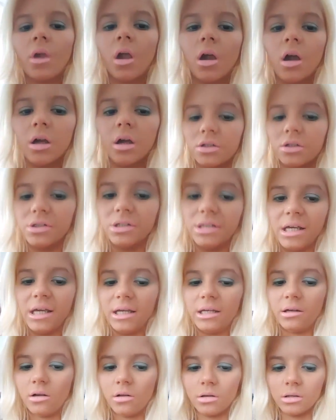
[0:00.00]
uh,
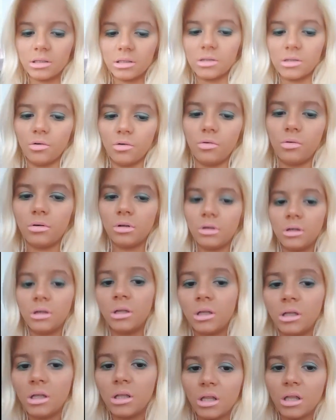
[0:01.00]
today also?
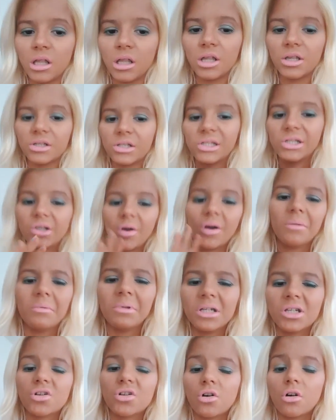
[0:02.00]
So I'm
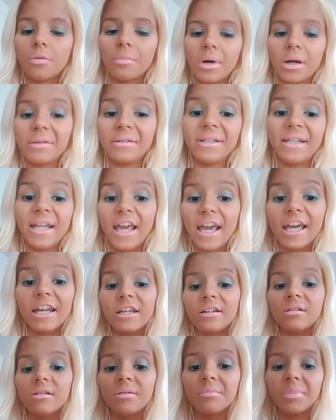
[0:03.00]
not sure about
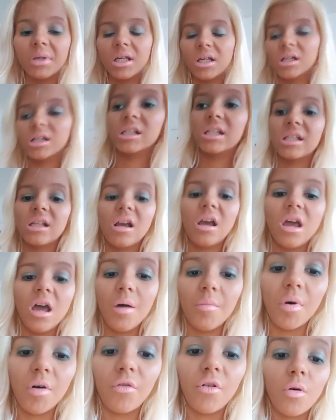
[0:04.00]
that because
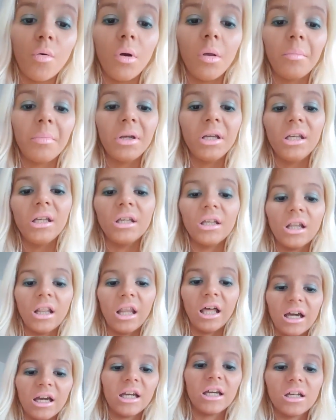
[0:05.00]
my phone will be
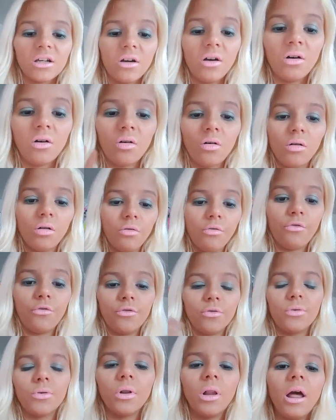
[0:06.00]
like all
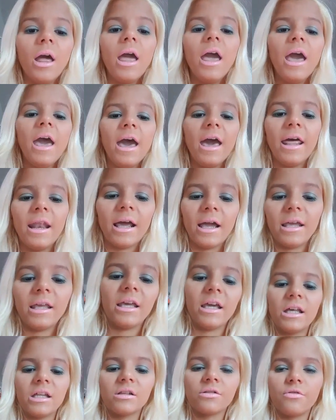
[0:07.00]
full and I
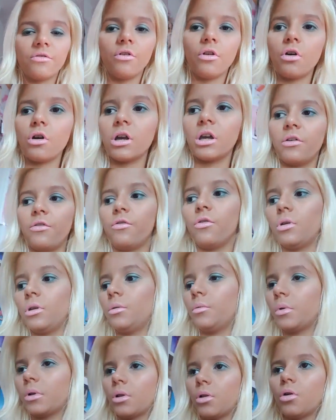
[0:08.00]
can't vlog if
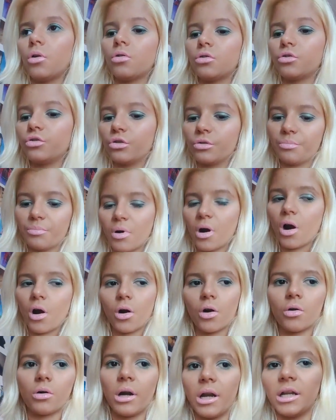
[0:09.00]
we will go to the
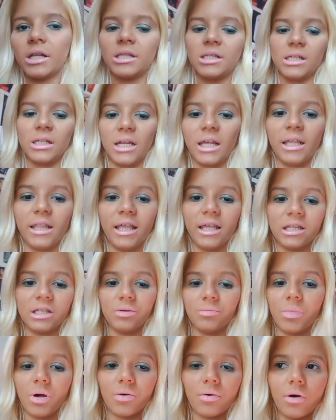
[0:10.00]
park or anything like that
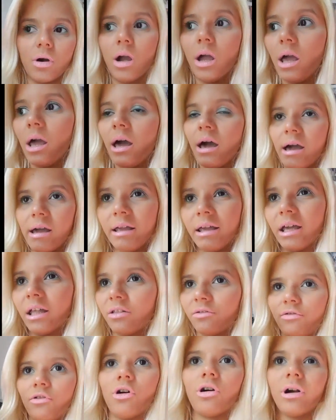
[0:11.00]
tomorrow. I
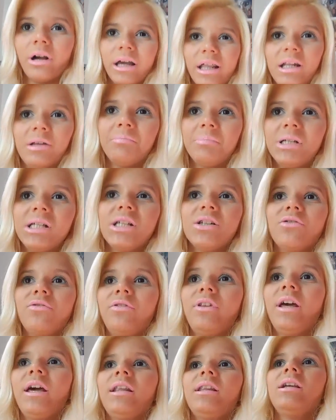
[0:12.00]
can't vlog any piece
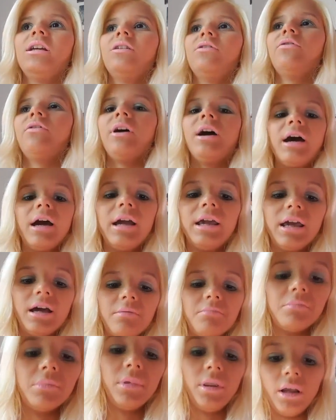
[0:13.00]
of that if I
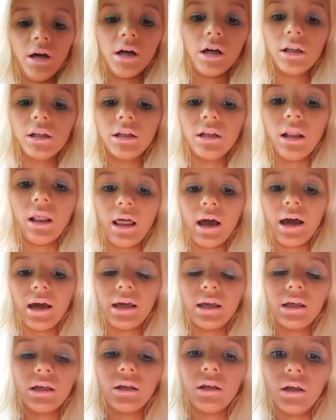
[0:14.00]
am not
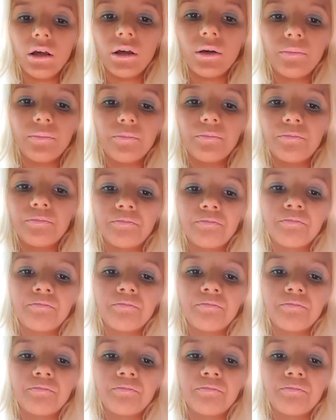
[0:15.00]
like um,